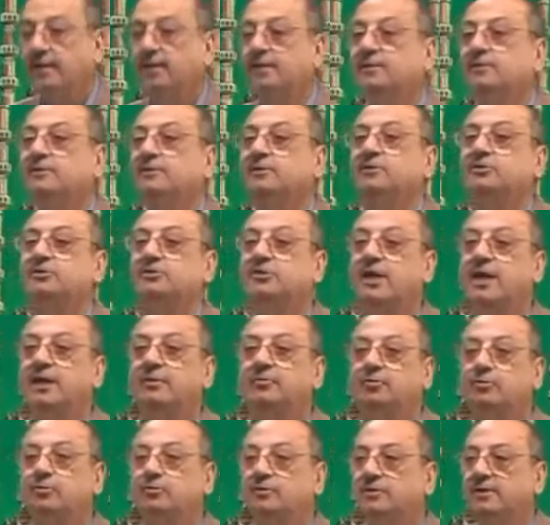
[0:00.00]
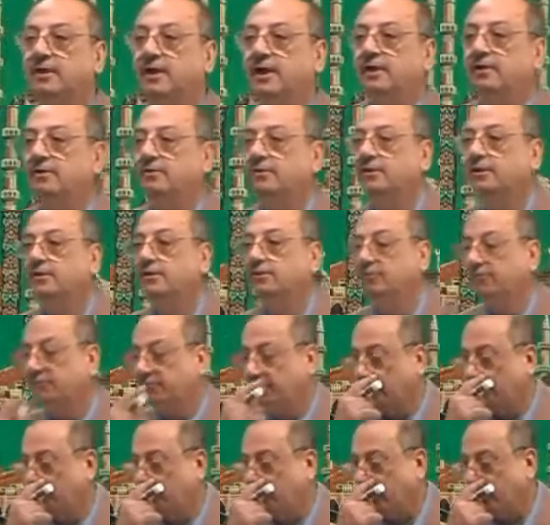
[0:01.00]
describe Udda,
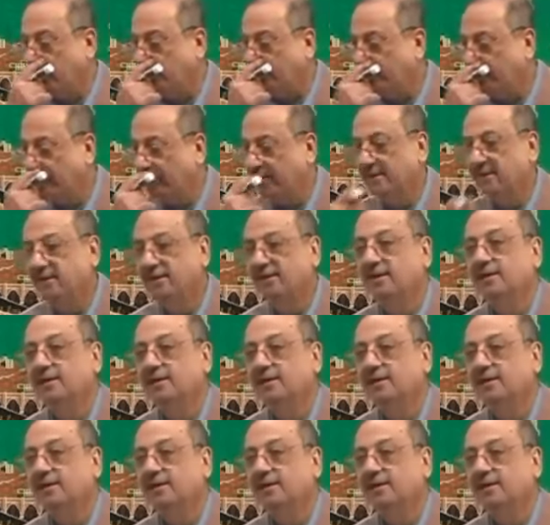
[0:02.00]
fi'lu amrin,